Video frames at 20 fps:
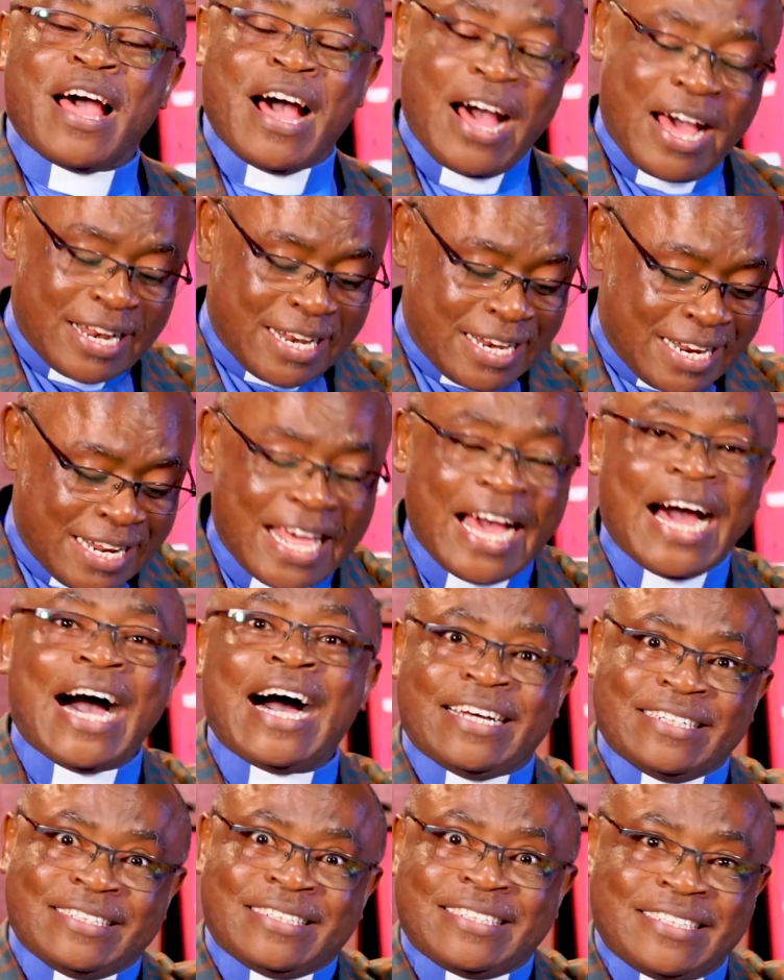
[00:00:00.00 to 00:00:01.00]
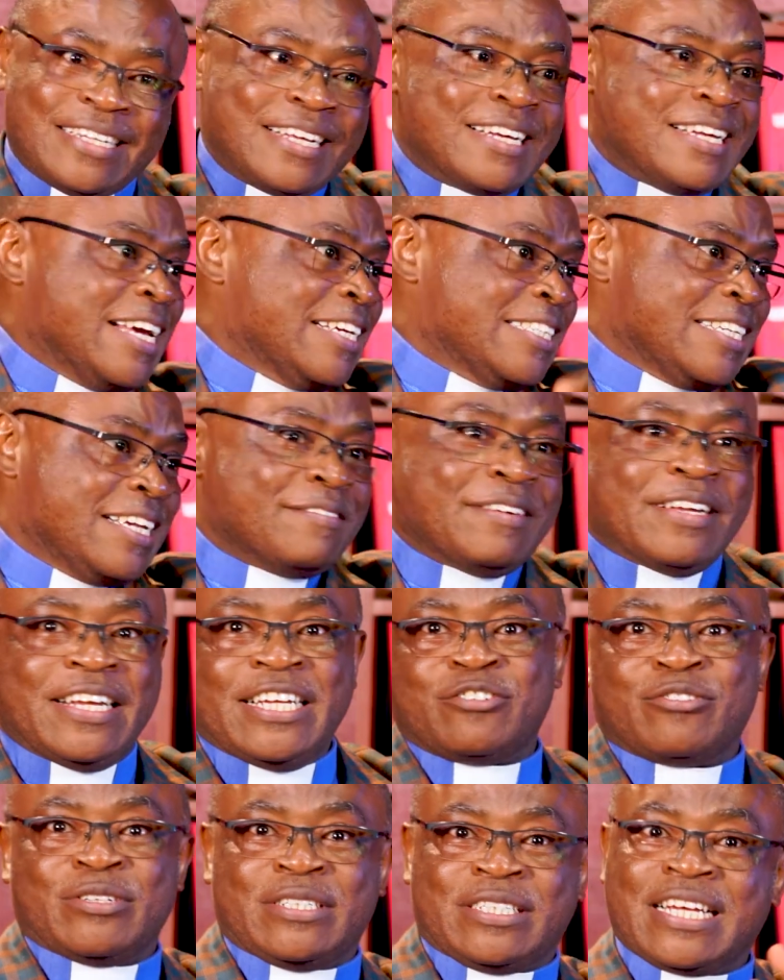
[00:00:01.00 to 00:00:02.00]
and the earth he has given
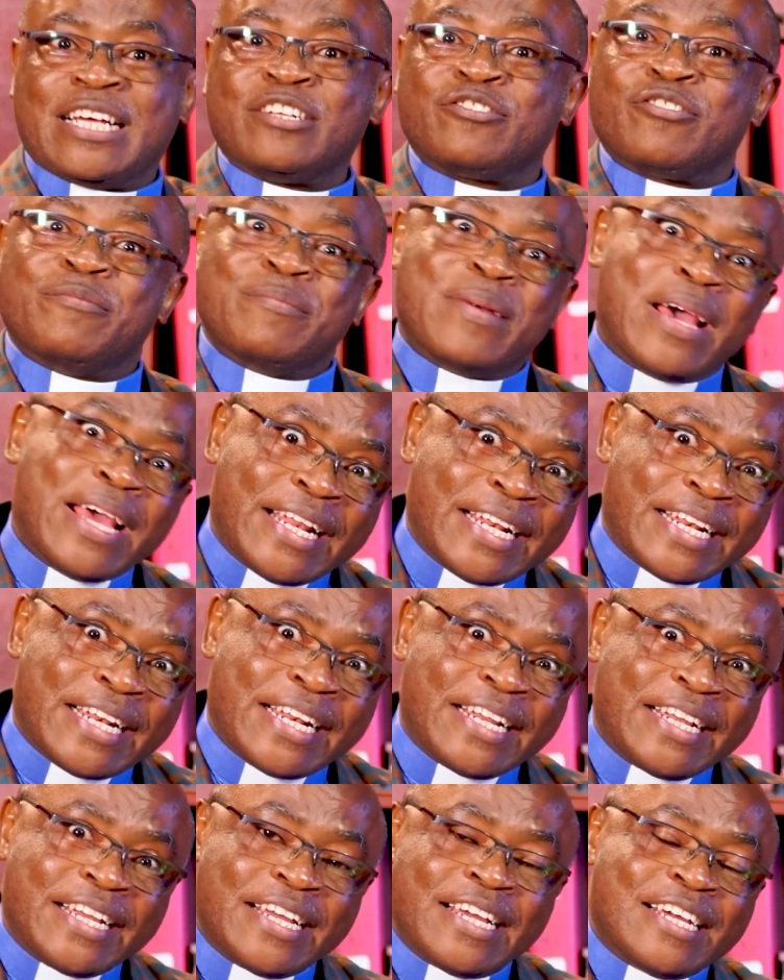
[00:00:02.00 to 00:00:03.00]
it to the sons of men